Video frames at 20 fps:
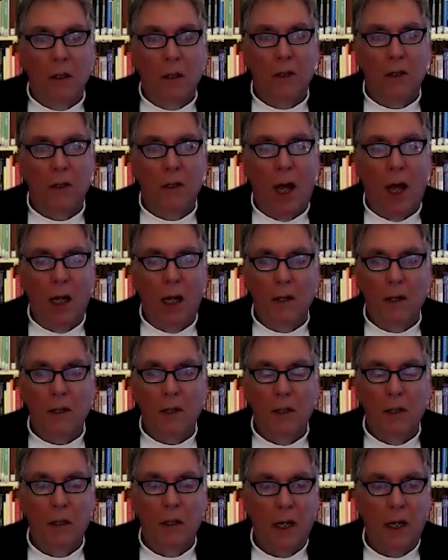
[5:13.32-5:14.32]
The
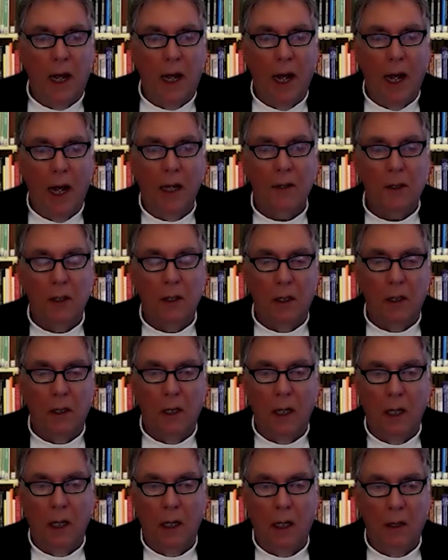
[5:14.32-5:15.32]
salicylic acid
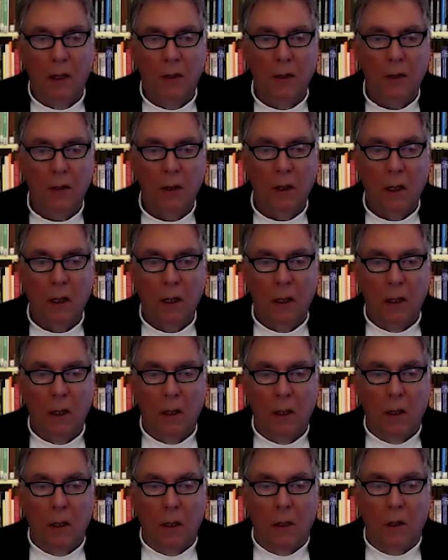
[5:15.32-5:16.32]
is
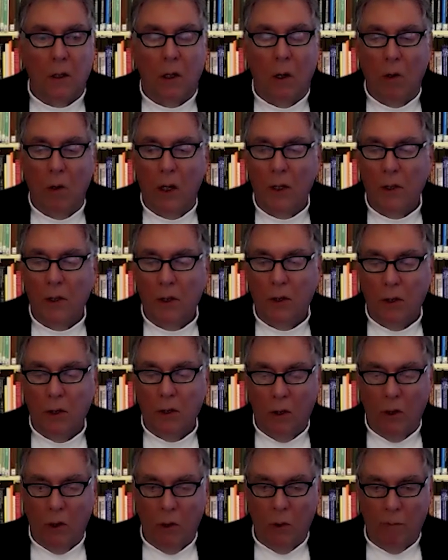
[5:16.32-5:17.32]
going
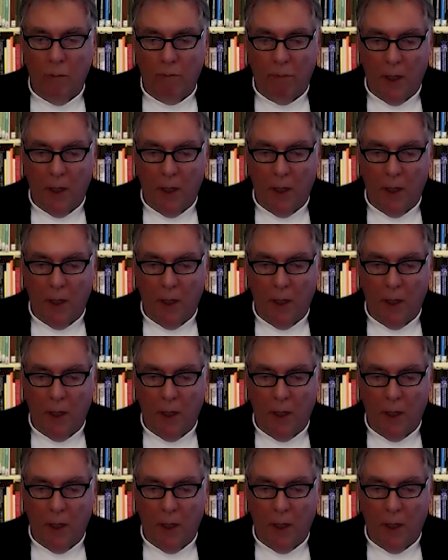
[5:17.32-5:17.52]
to